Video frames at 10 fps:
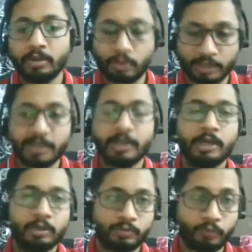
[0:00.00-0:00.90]
Okay,
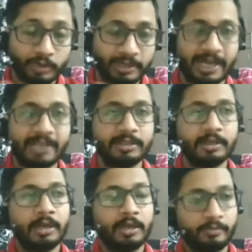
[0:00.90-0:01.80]
so for that
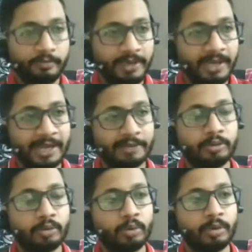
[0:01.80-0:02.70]
we had
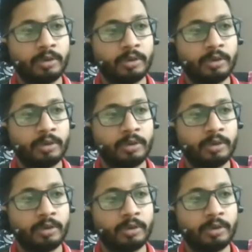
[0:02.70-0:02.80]
to